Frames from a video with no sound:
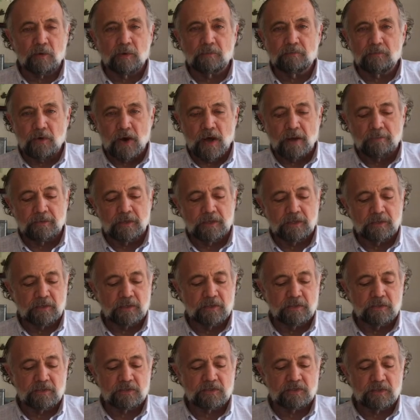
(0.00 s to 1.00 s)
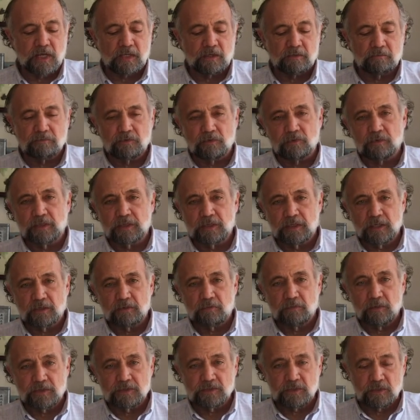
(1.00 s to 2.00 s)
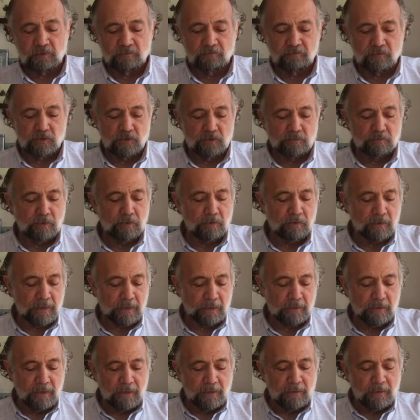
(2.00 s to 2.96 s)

more prominent in the second brewing than it was in the first brewing.